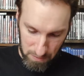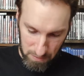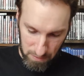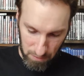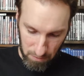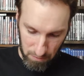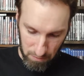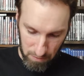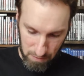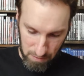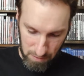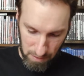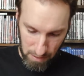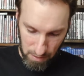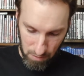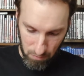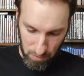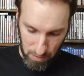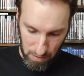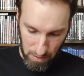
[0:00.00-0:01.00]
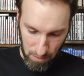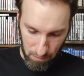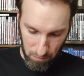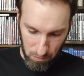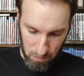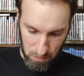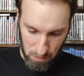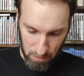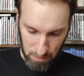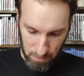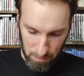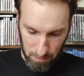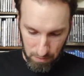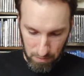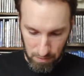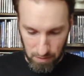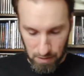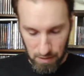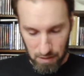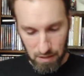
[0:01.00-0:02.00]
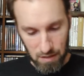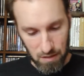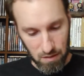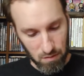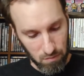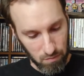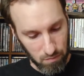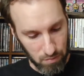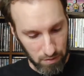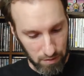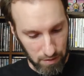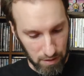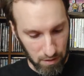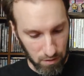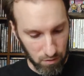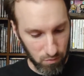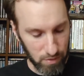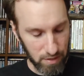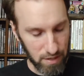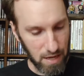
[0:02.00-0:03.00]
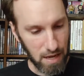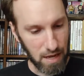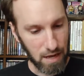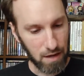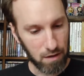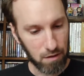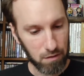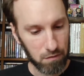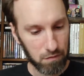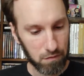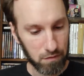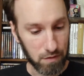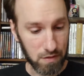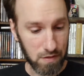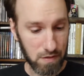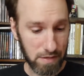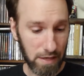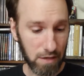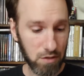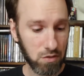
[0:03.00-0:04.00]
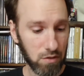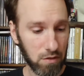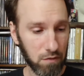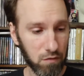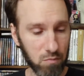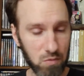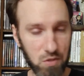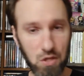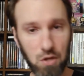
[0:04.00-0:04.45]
sticker, because I hate when they have those on there. But here we have, this is actually from